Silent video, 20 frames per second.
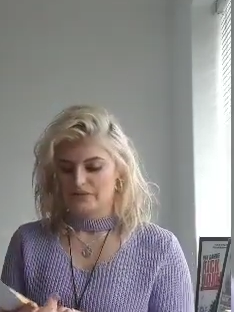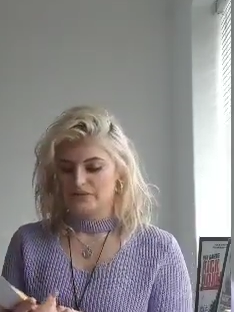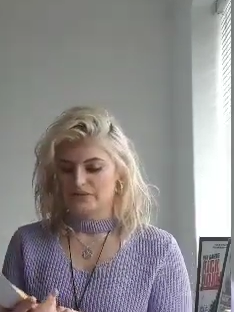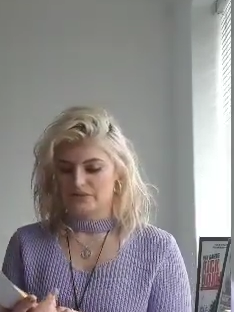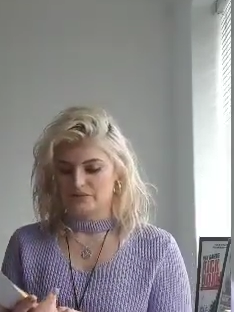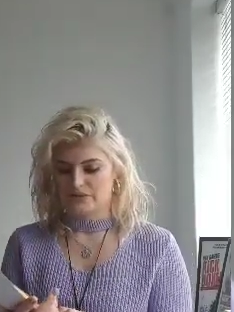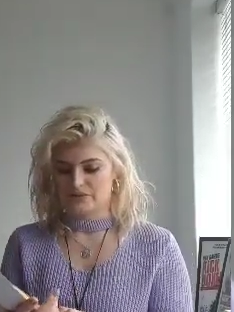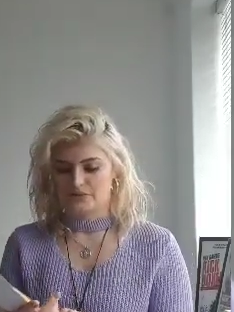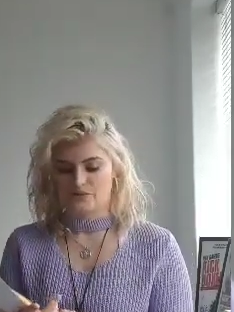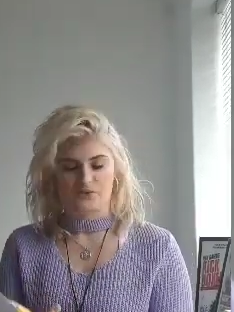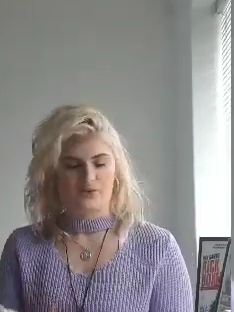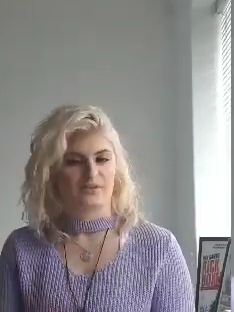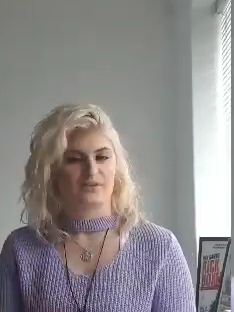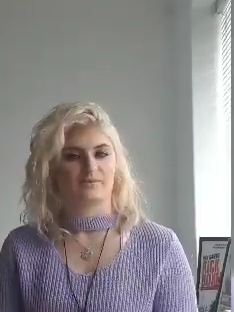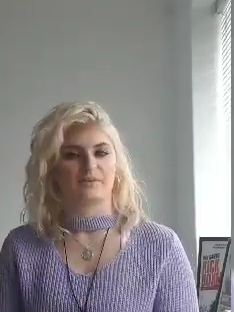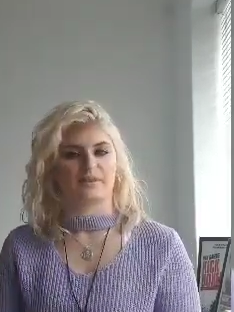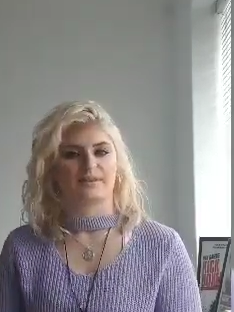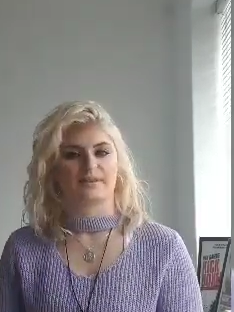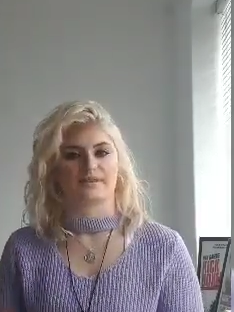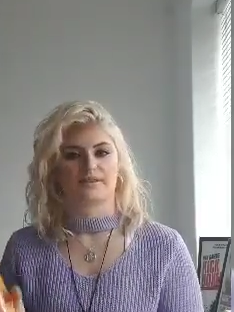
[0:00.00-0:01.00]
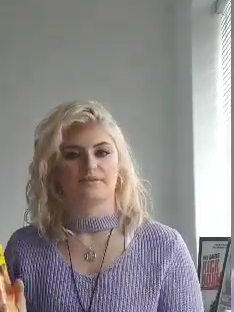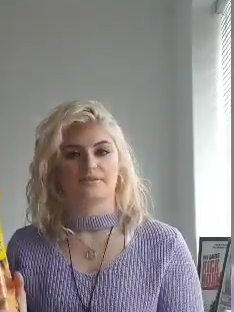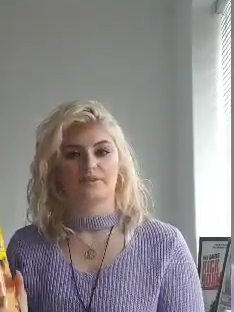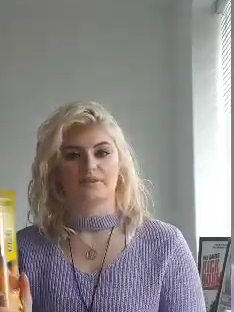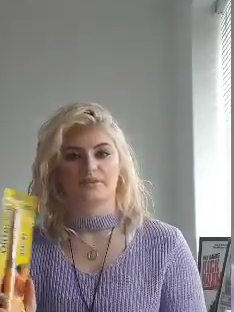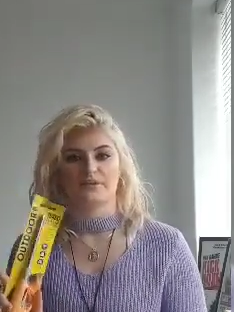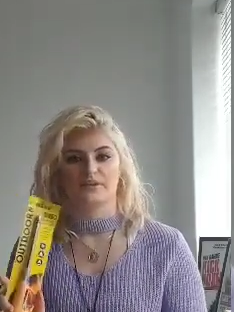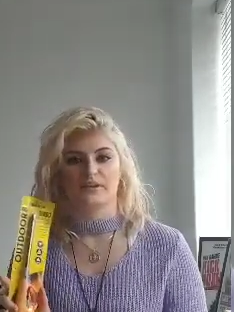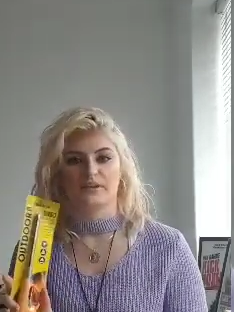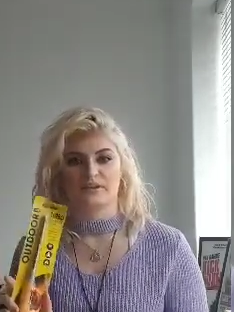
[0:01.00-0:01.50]
just don't trust myself
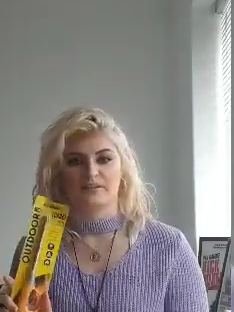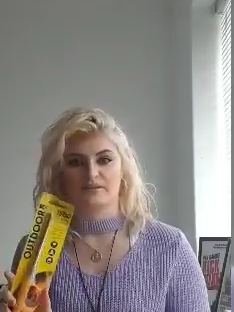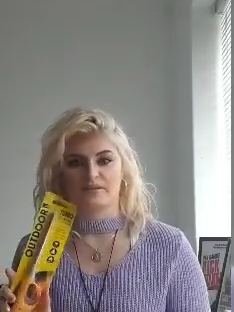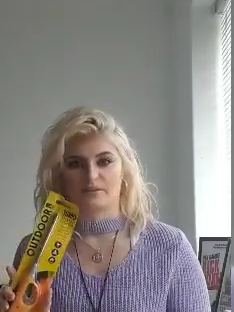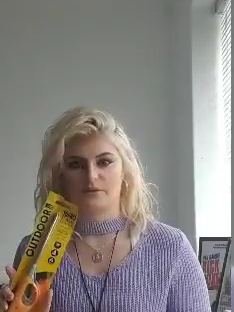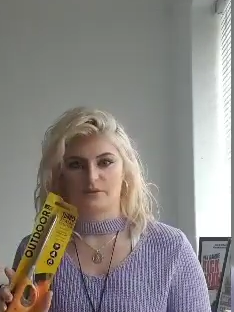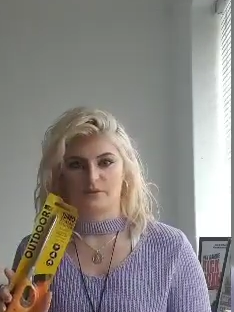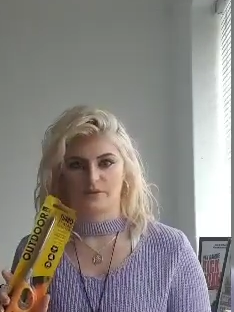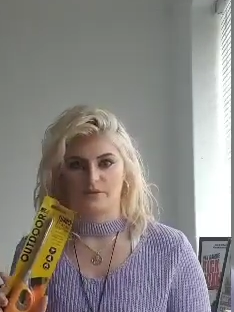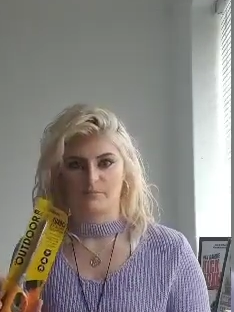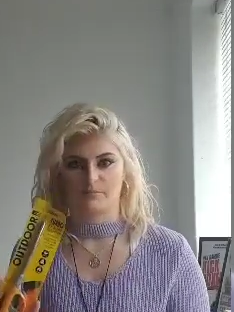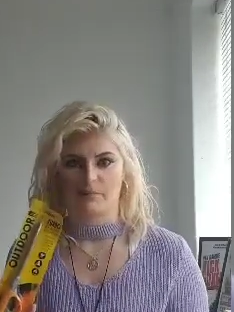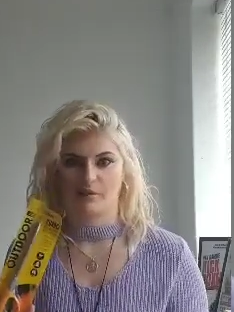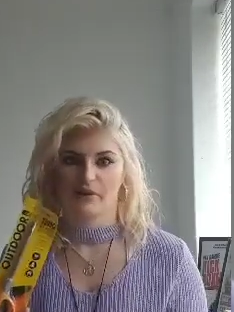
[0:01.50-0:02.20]
to do that, so I just